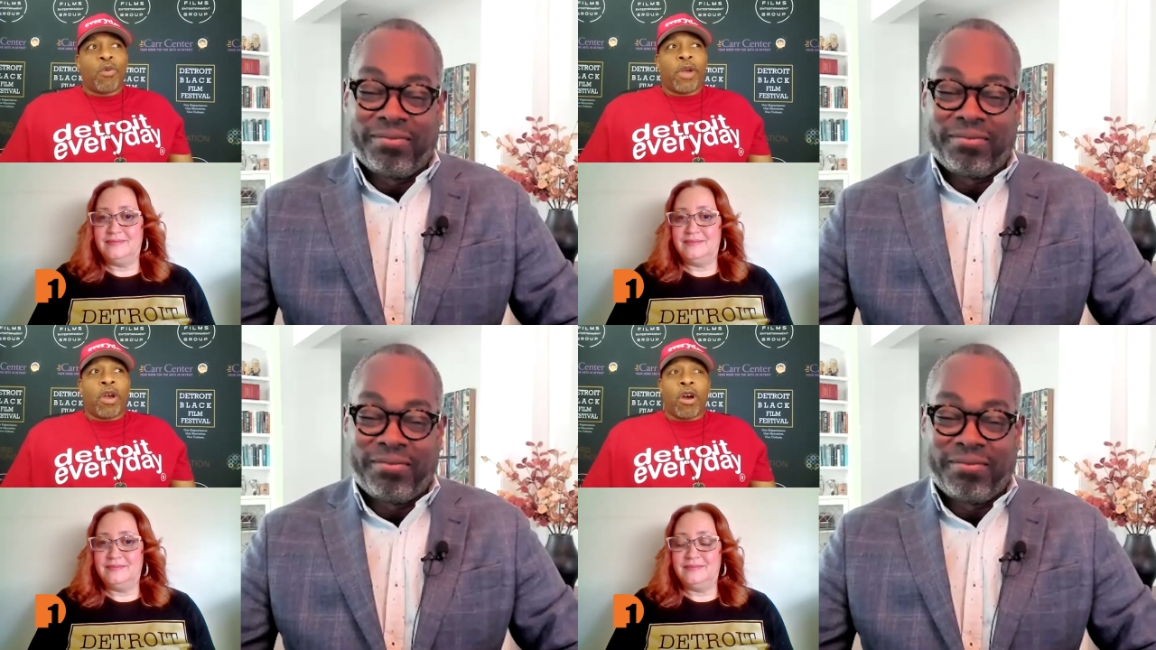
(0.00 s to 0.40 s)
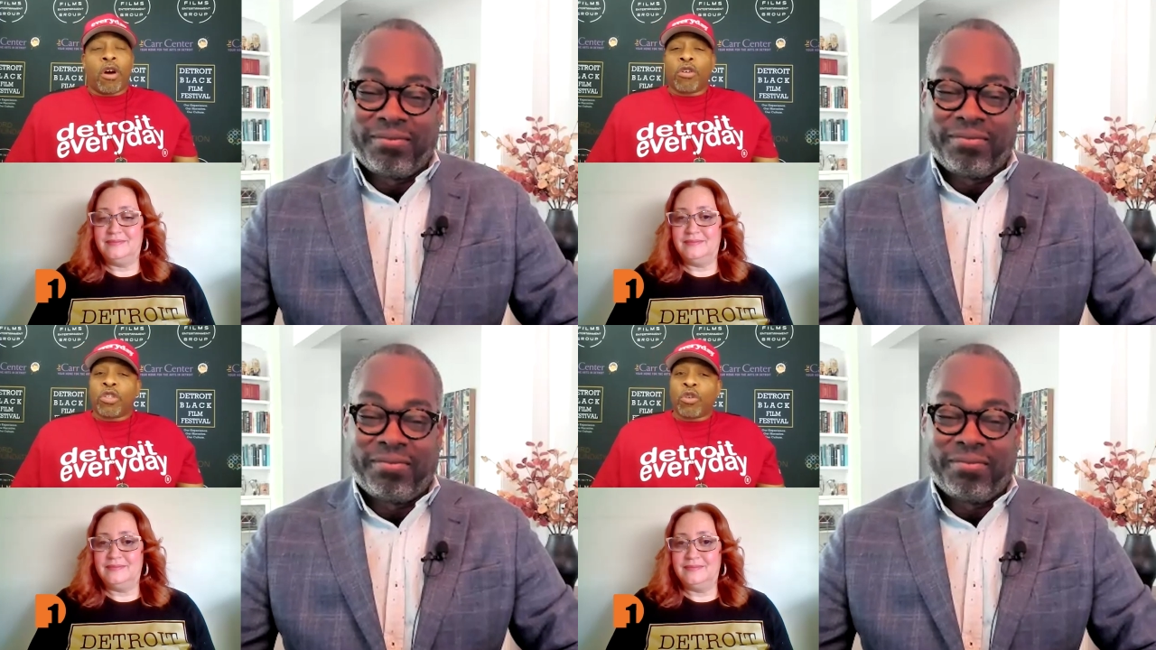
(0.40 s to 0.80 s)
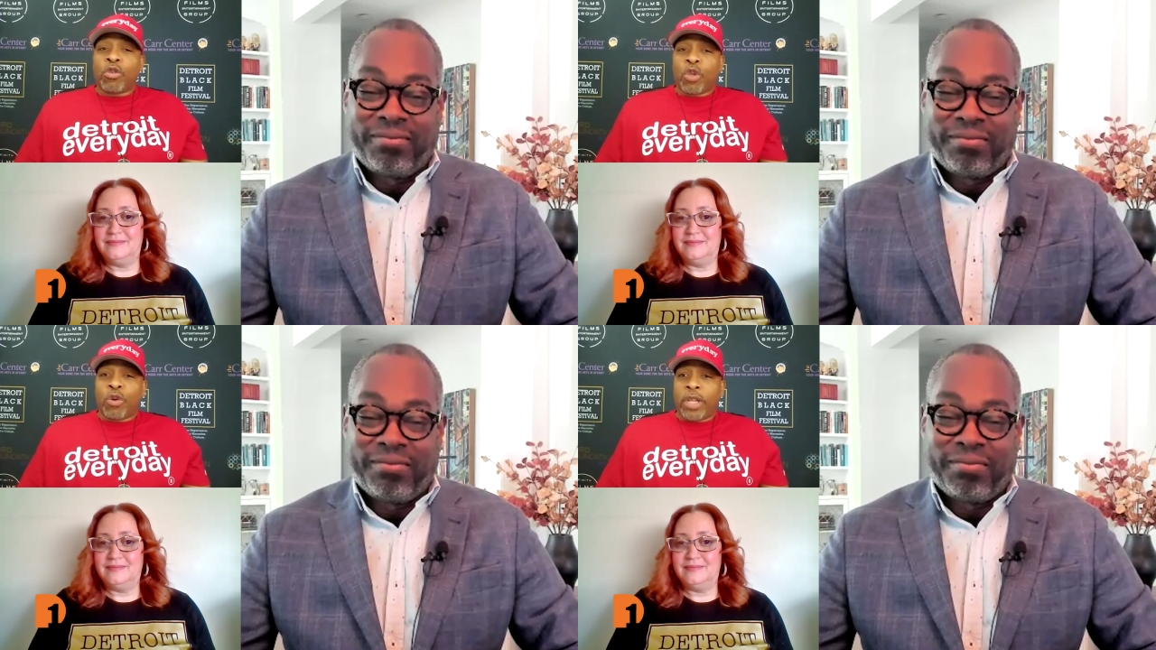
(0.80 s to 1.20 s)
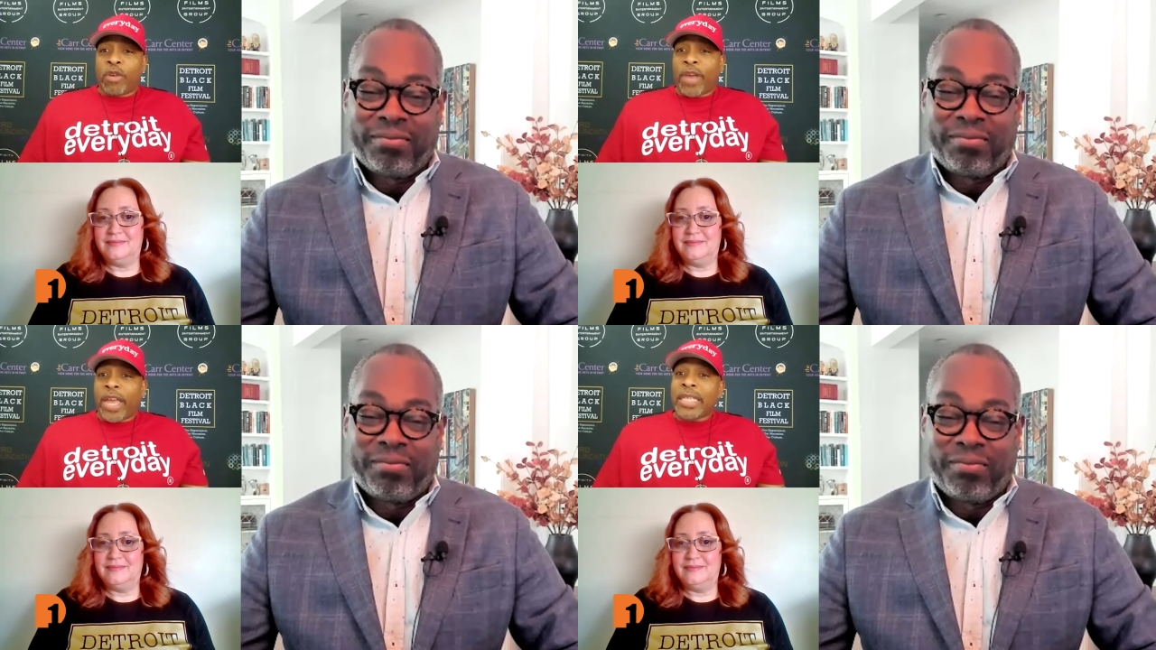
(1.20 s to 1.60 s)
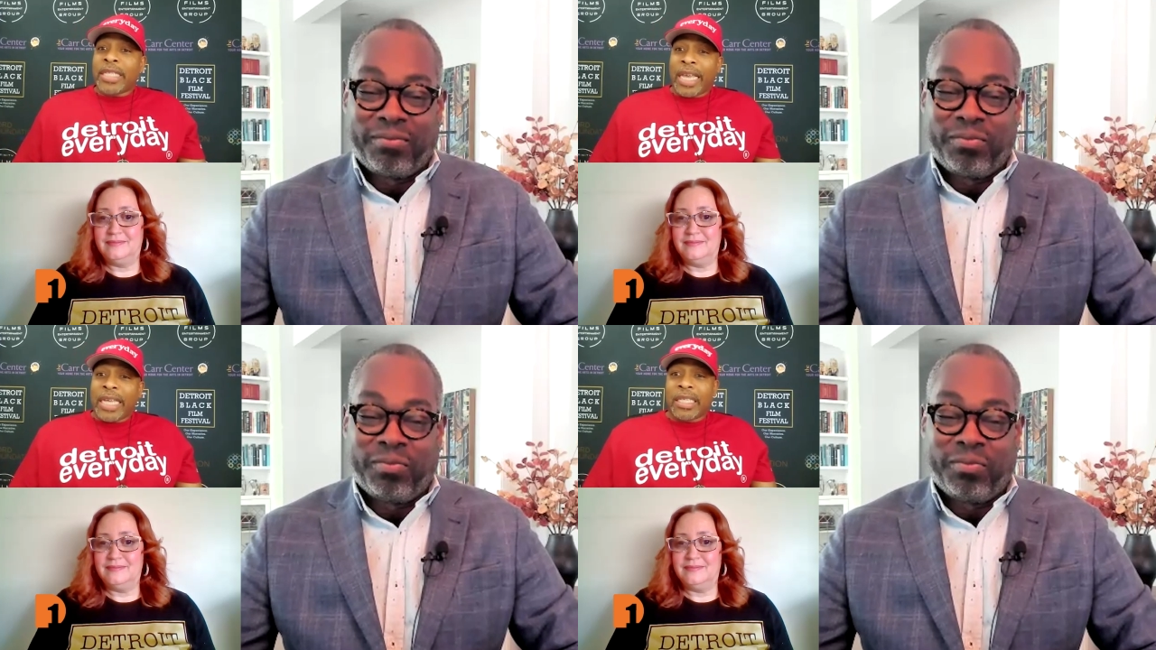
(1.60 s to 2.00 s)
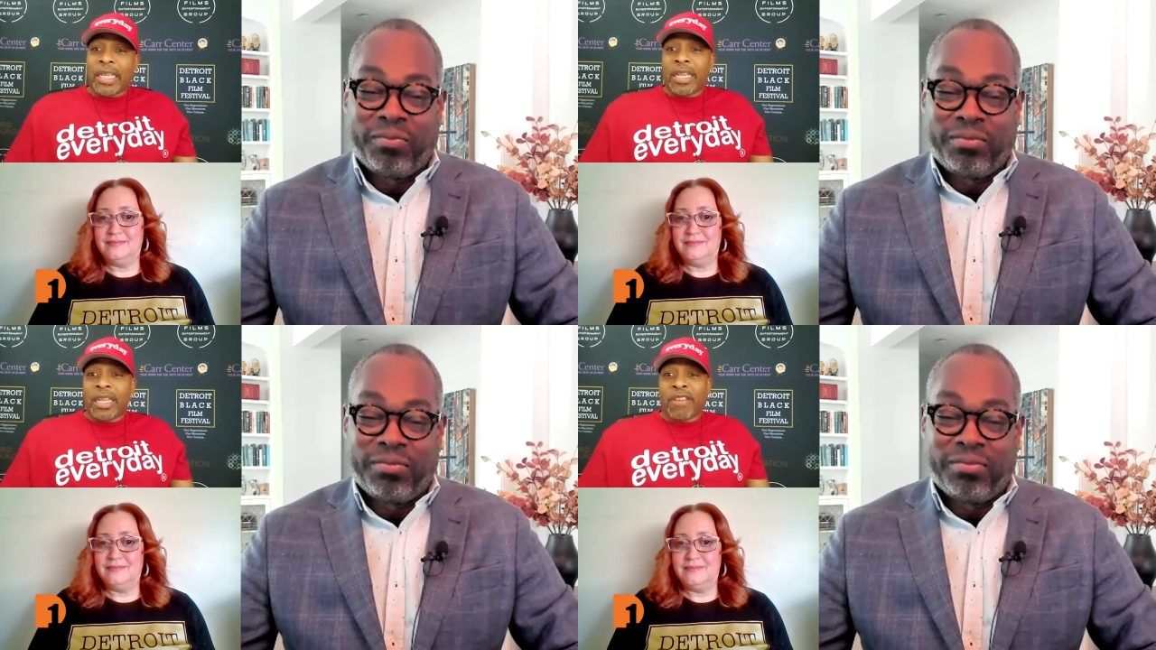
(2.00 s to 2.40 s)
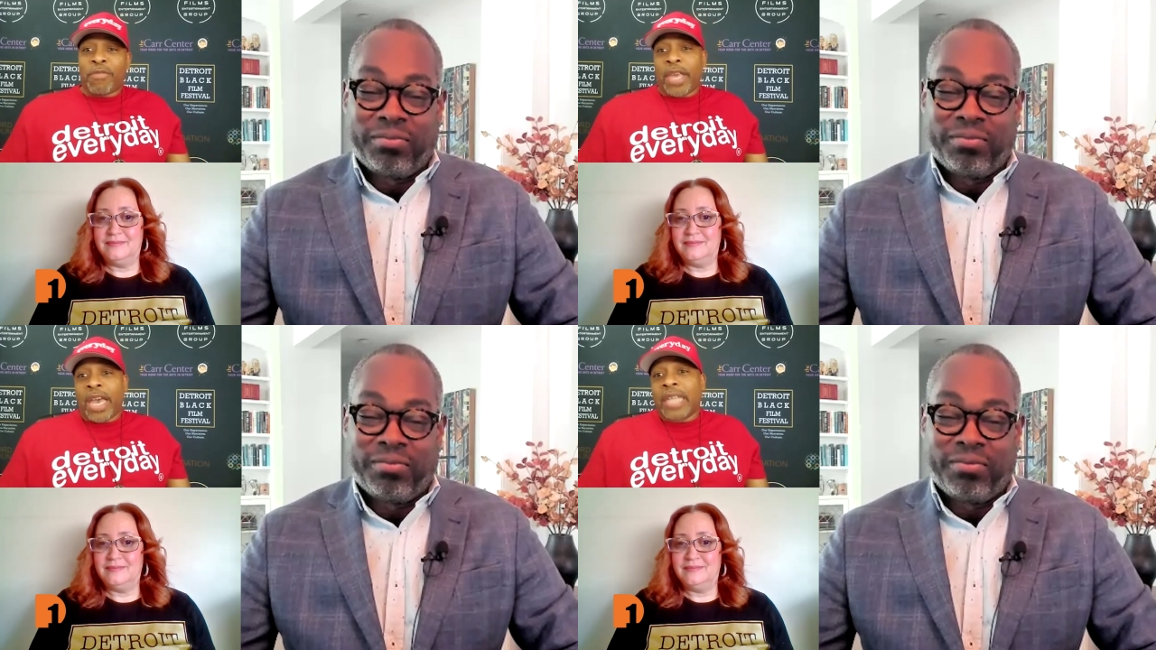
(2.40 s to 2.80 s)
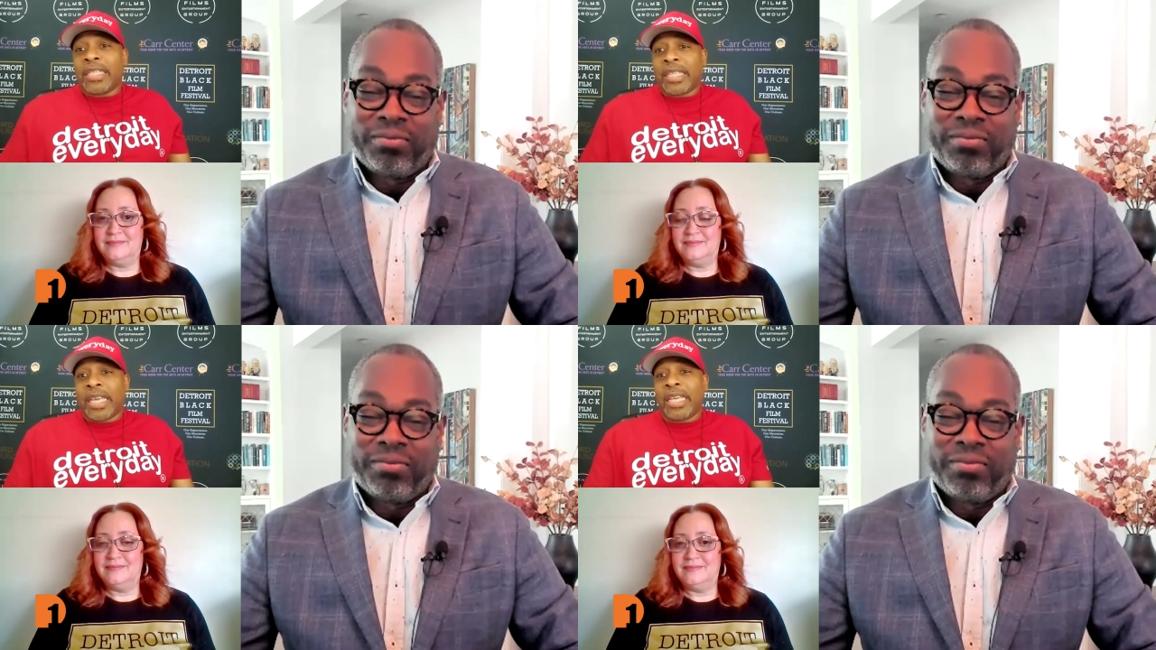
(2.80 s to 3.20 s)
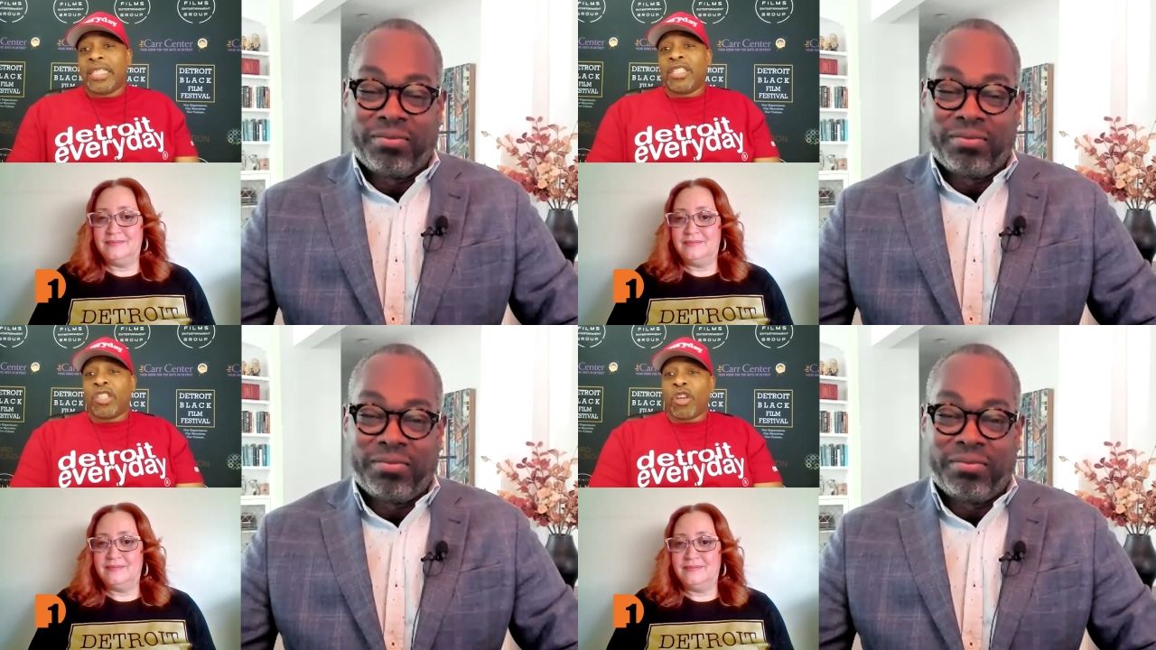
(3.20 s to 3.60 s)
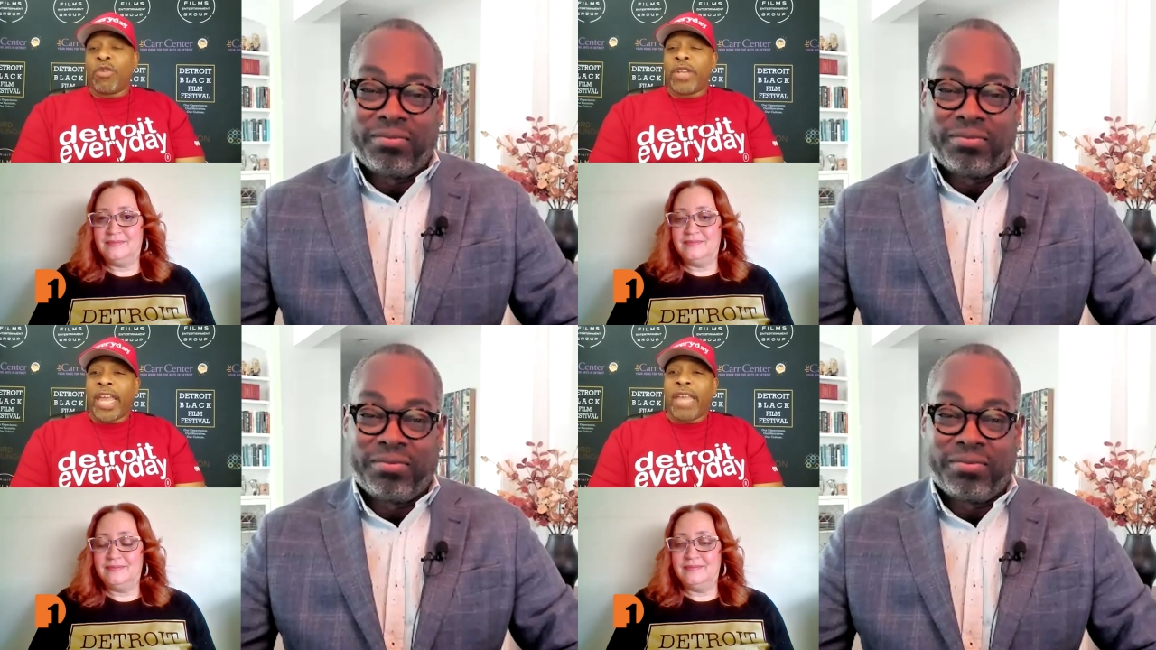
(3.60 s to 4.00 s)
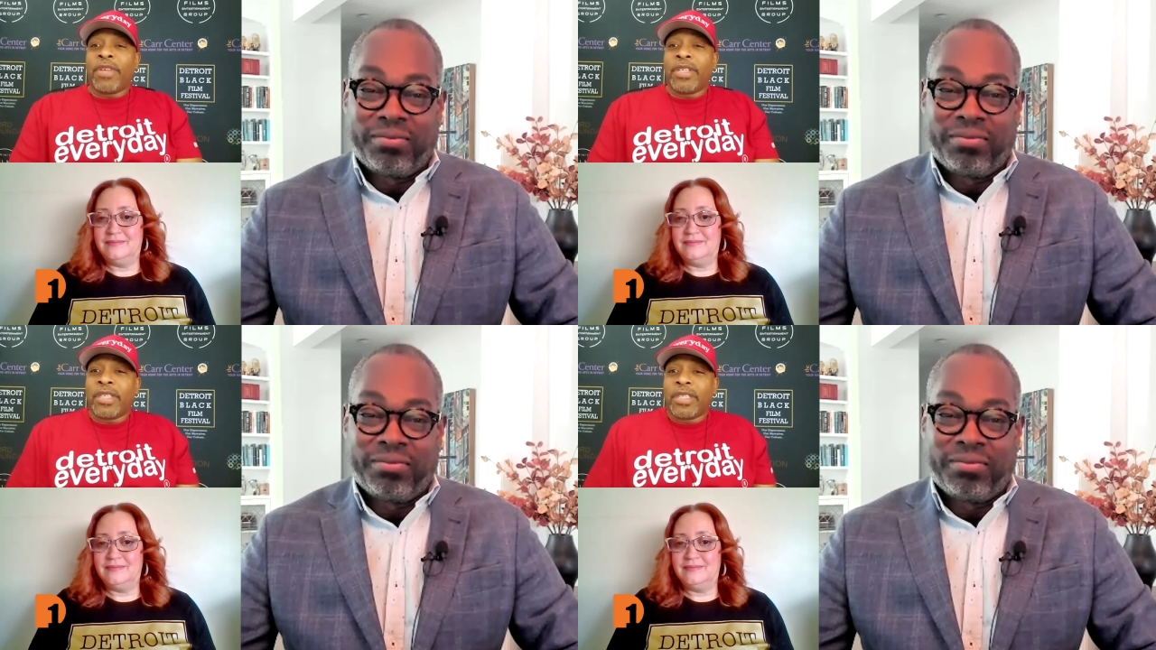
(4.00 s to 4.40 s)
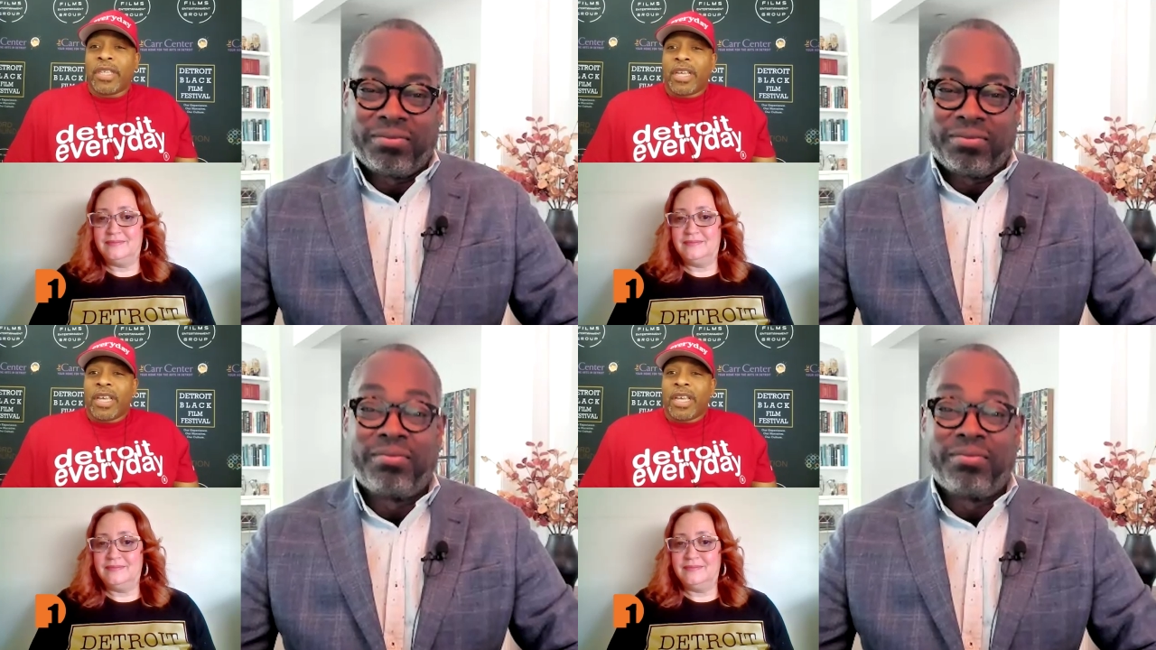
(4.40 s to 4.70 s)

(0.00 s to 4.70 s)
Speaker 1: we are also doing a grand tasting of Beyonce's SirDavis